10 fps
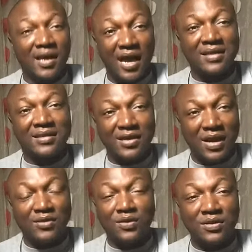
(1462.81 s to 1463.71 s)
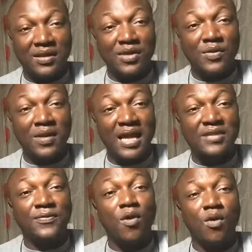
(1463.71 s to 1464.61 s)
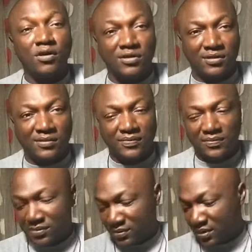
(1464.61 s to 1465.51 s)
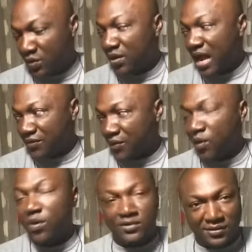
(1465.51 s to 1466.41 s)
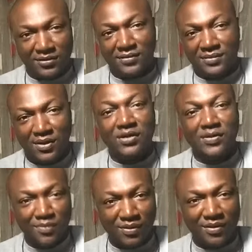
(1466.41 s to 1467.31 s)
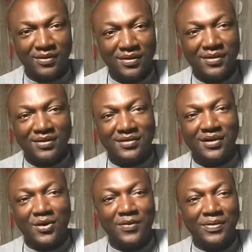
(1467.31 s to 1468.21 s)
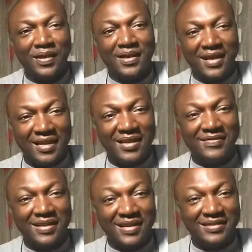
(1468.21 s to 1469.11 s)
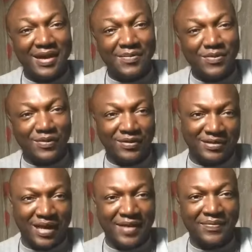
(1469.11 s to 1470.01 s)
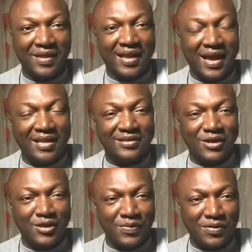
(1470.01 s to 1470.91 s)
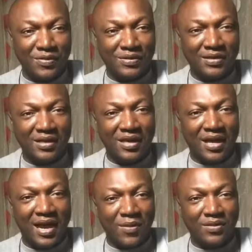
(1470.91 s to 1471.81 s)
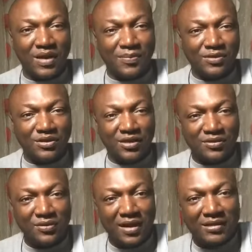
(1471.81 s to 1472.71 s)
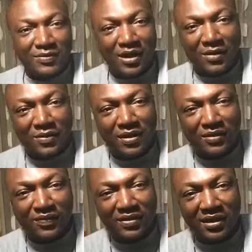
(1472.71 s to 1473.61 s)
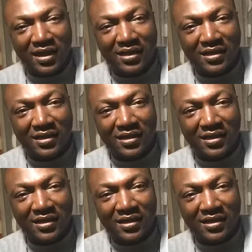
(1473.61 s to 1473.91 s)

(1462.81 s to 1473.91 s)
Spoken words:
I tell you, I told them they will write forwards on the book. So let them release their book on time, and it's going to be good. I want to appreciate you. Let's again.